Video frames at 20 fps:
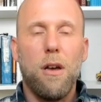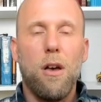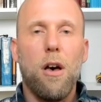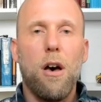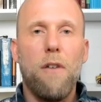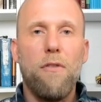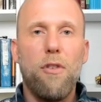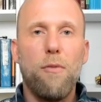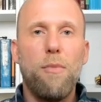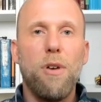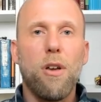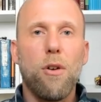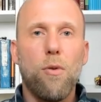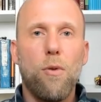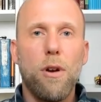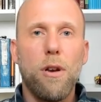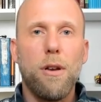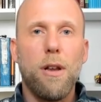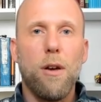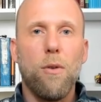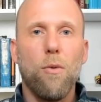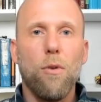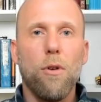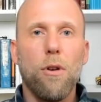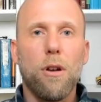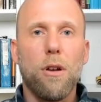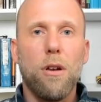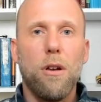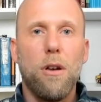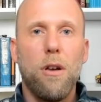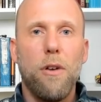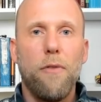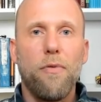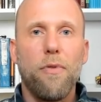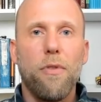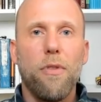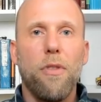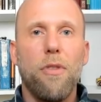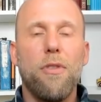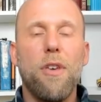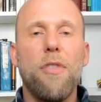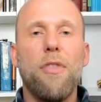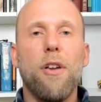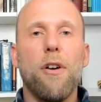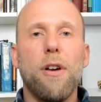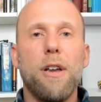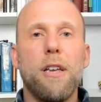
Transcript: of the Bitcoin network than there